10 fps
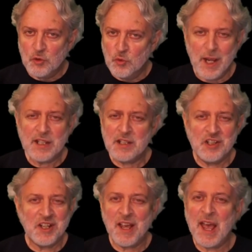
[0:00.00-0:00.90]

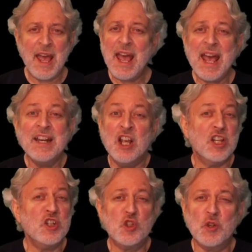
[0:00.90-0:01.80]
Rest your head
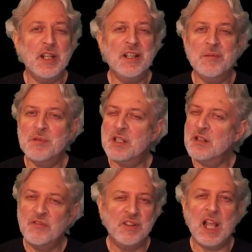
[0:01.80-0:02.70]
in
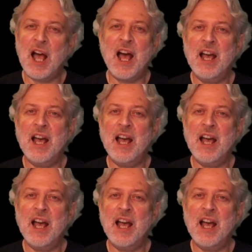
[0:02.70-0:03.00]
dreams, you'll fly.